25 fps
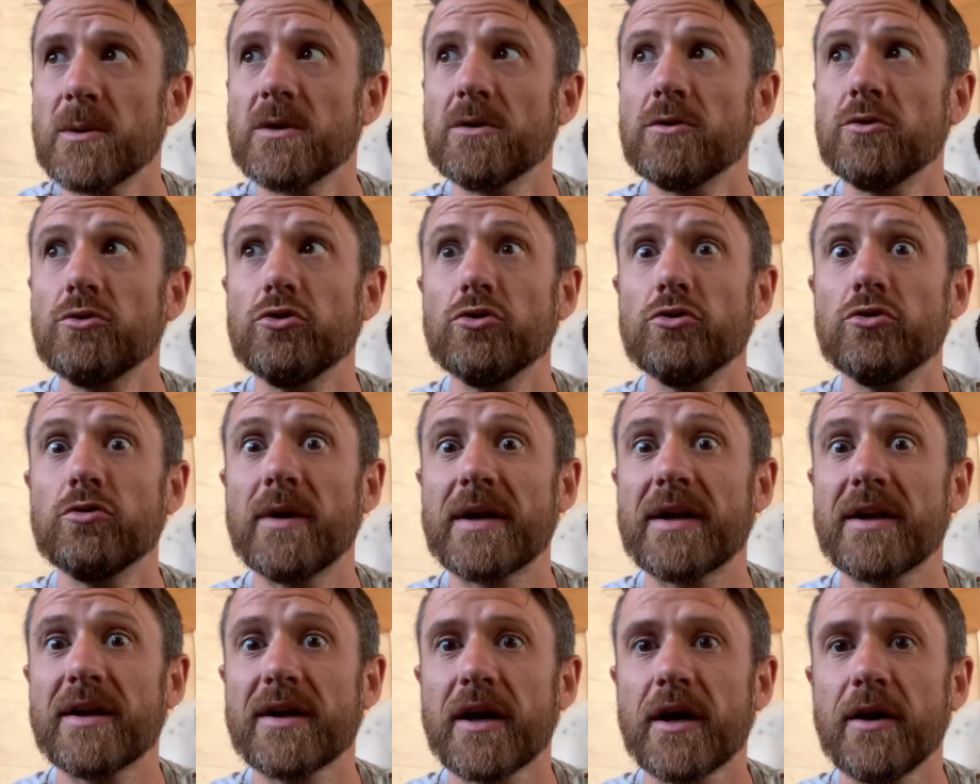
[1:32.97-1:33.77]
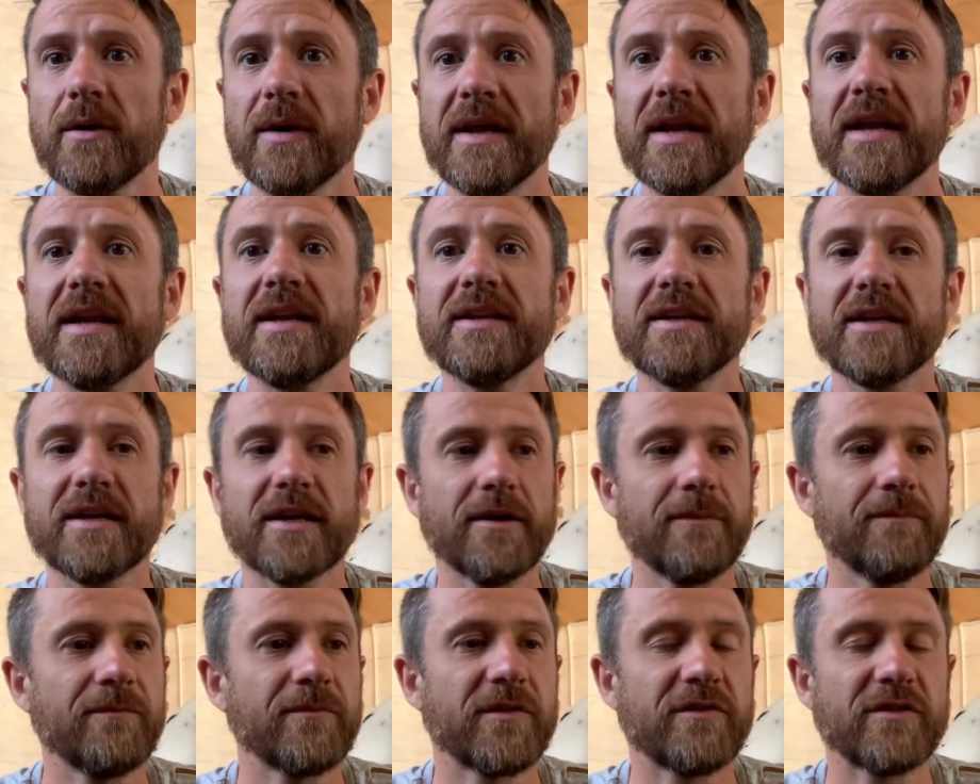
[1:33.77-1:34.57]
where did I go? In
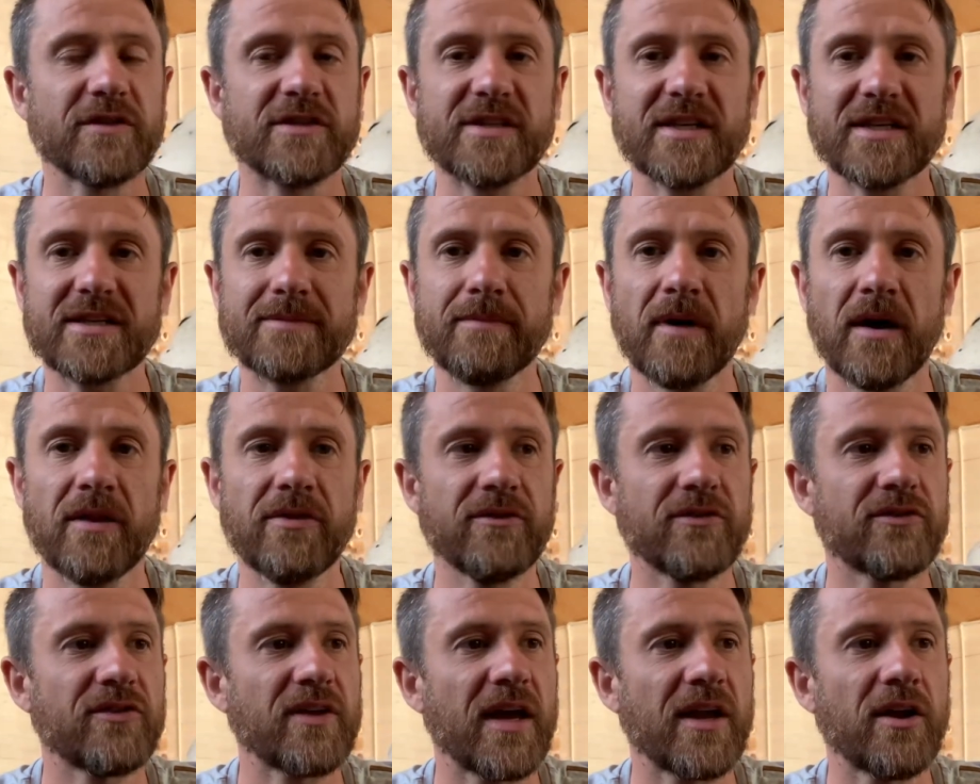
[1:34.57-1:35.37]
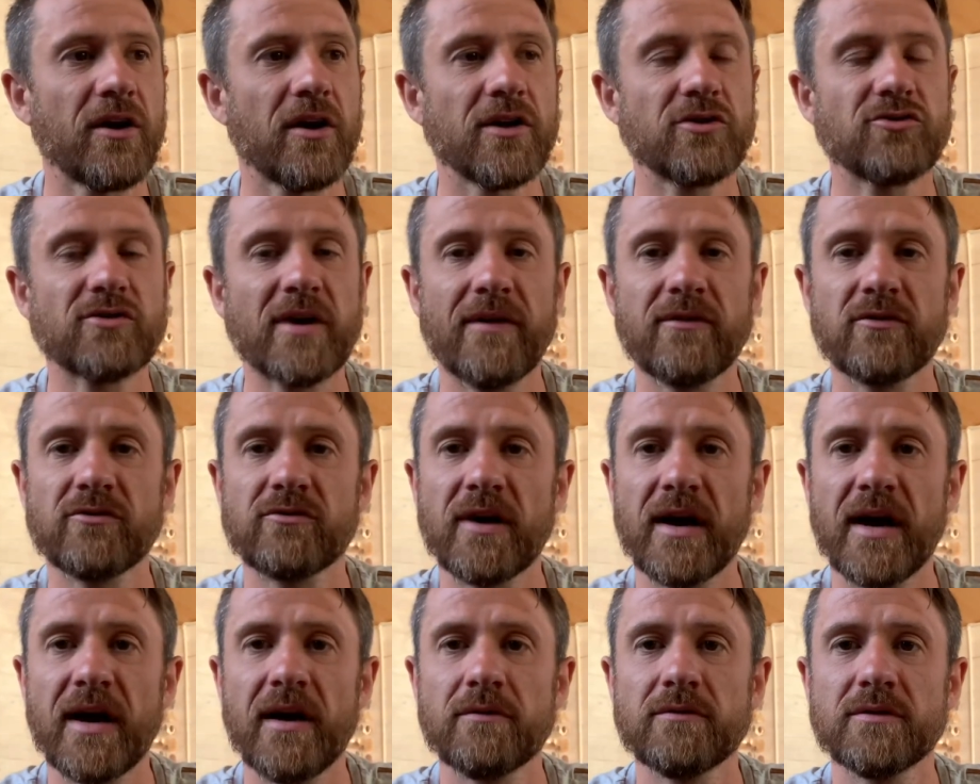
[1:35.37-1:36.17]
India for 6 months, and I travelled
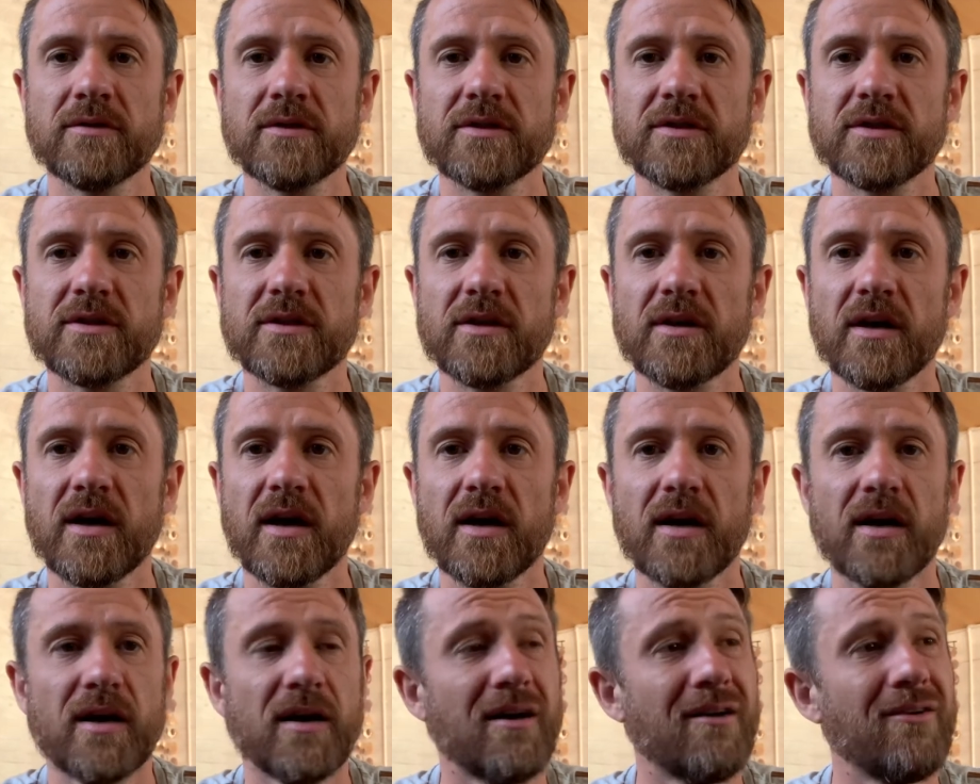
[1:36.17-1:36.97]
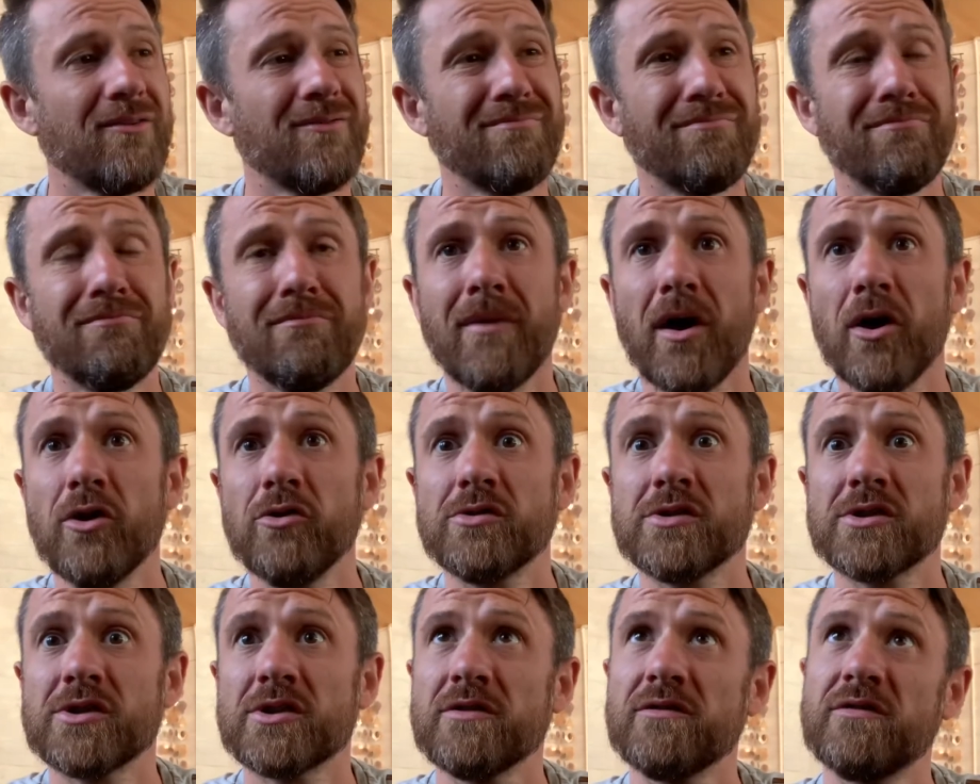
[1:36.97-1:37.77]
around
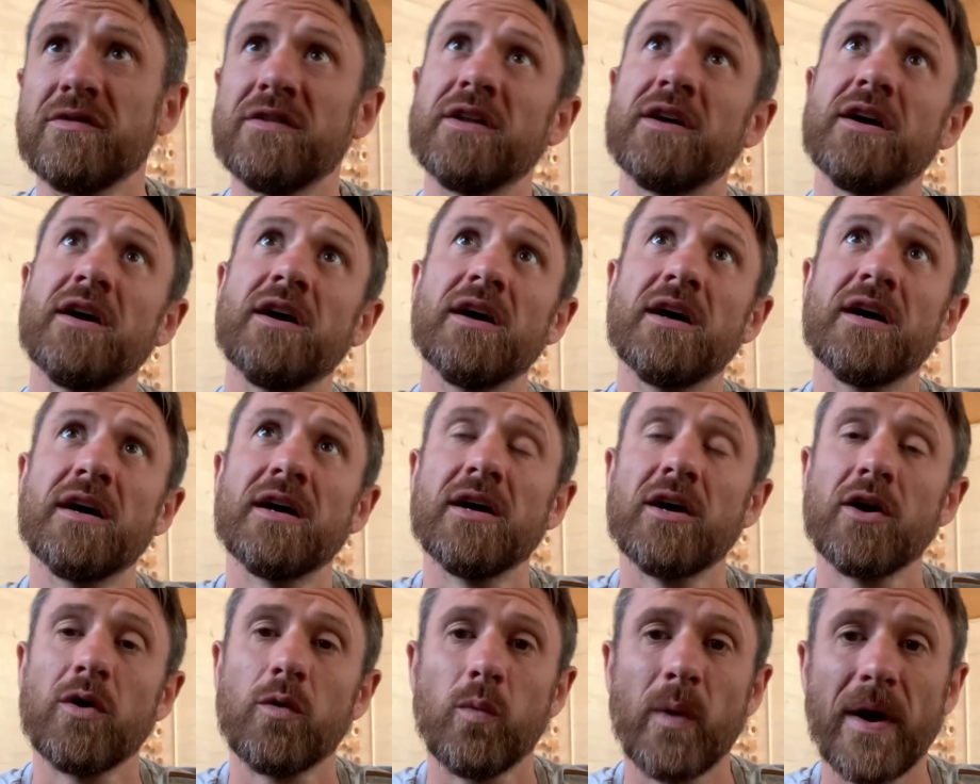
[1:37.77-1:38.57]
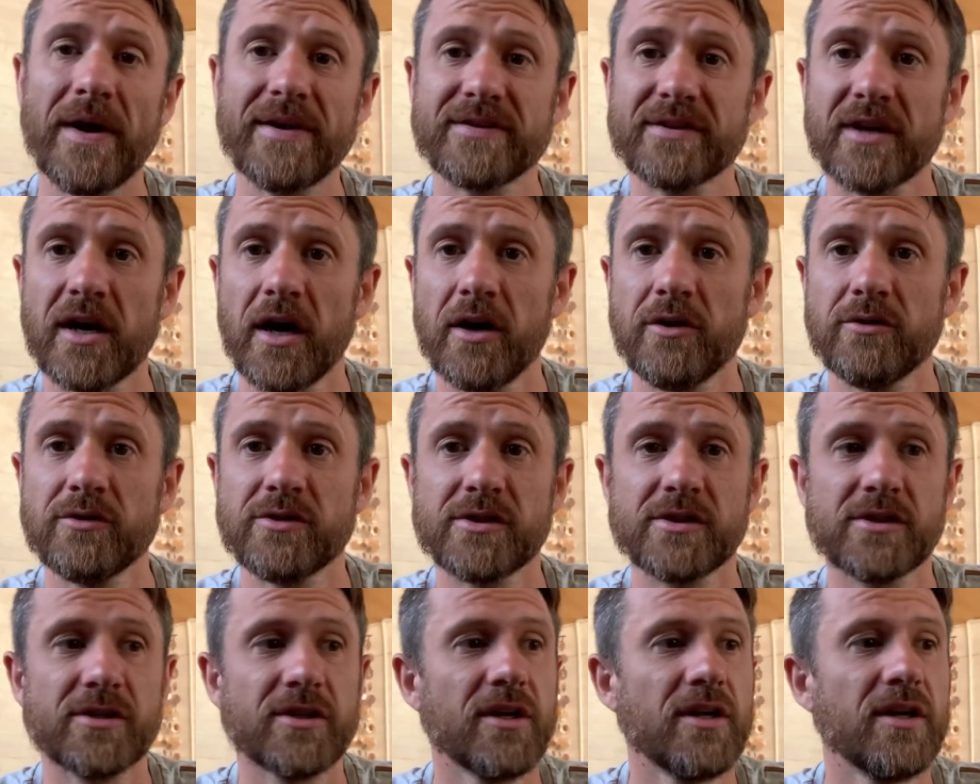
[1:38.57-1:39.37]
most of the West
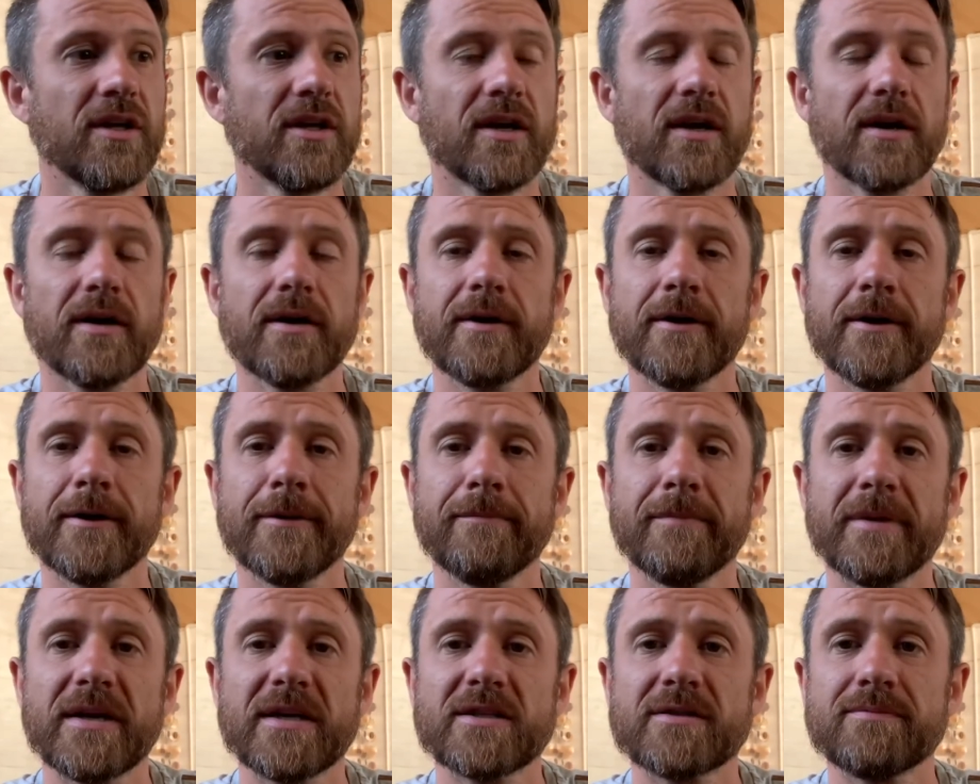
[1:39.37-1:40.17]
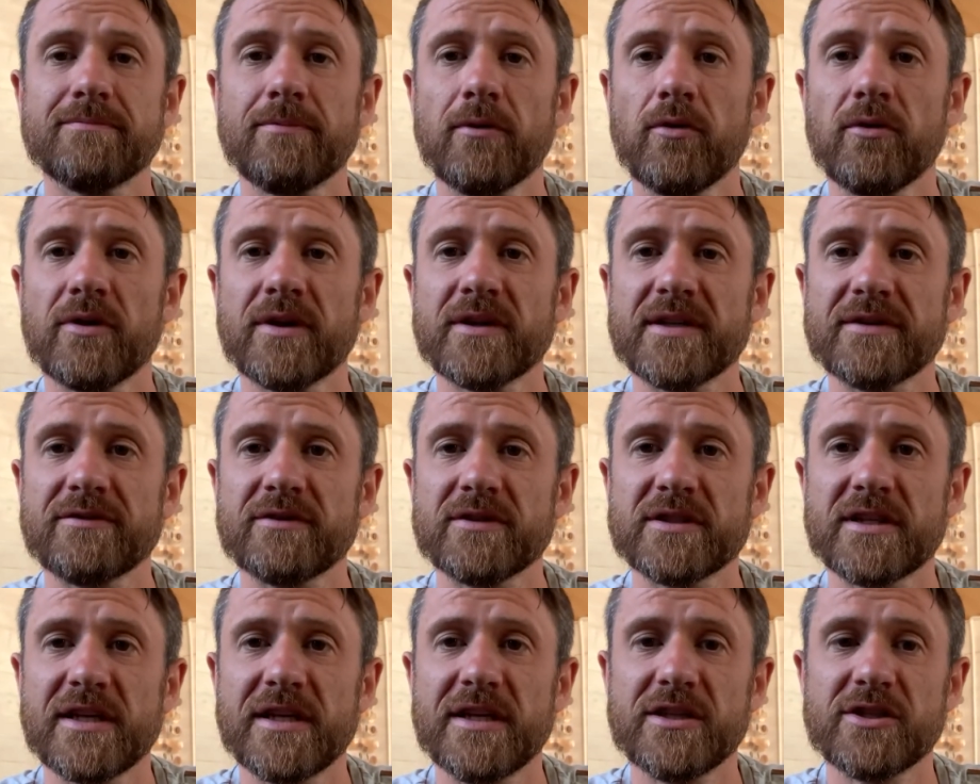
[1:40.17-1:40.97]
Coast, exploring
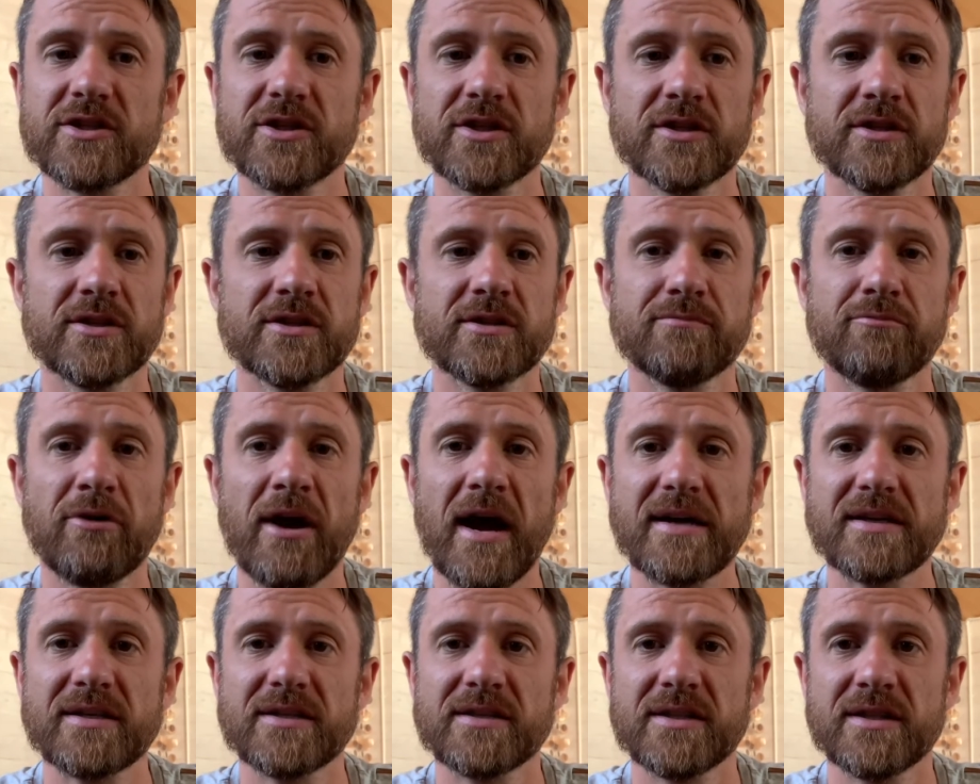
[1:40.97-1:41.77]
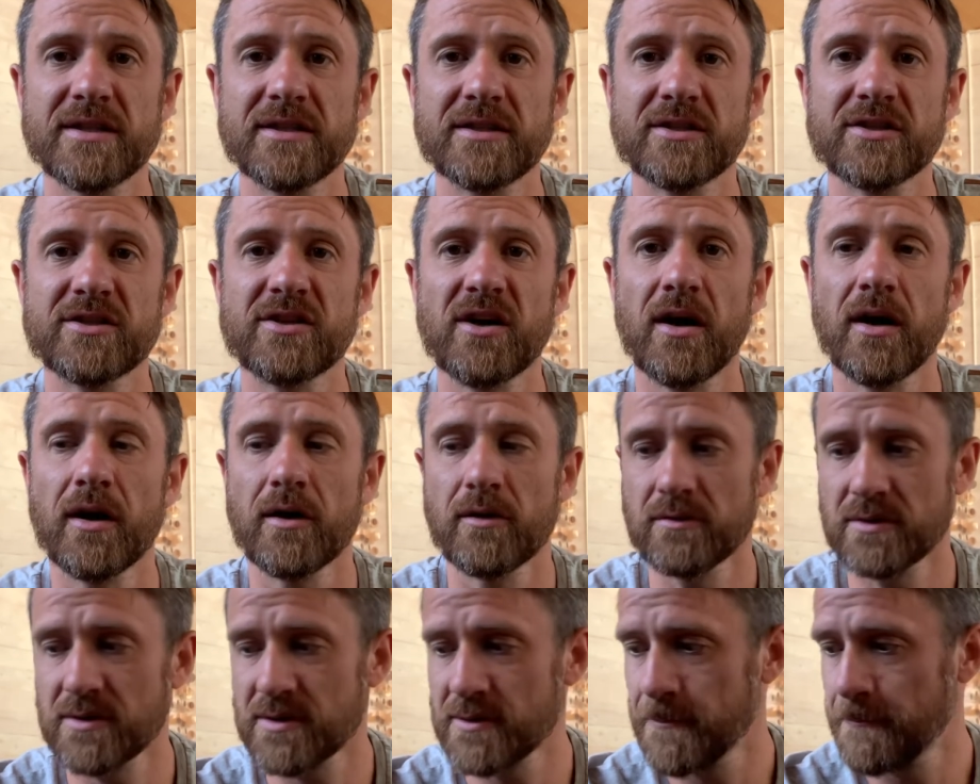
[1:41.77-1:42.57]
different teachers, practices,
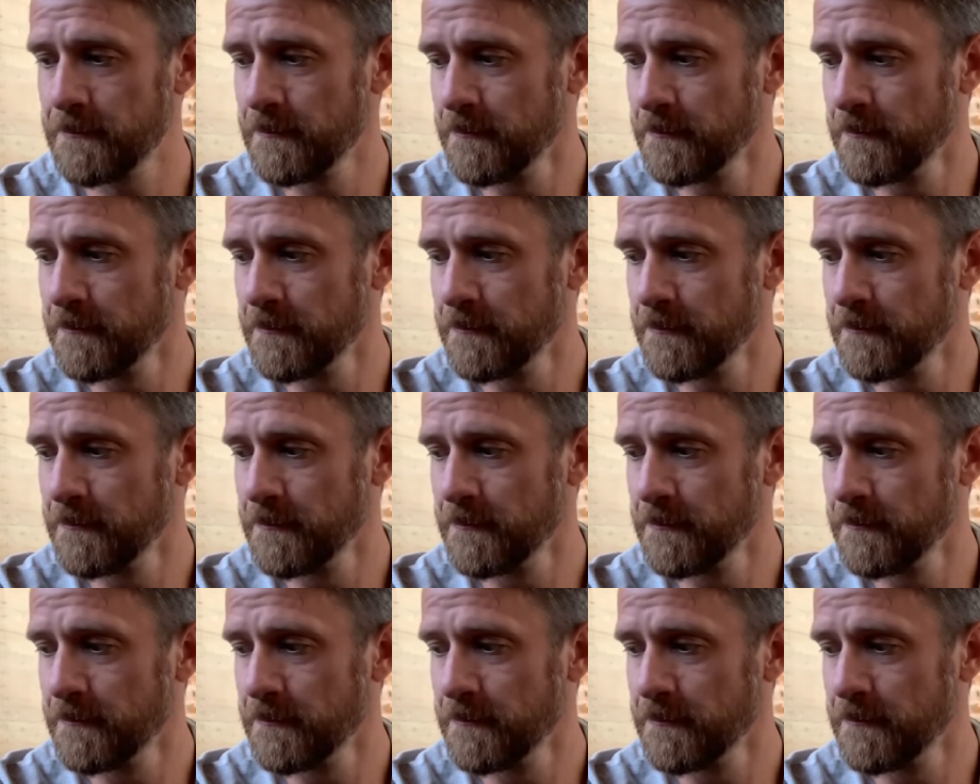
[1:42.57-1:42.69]
styles.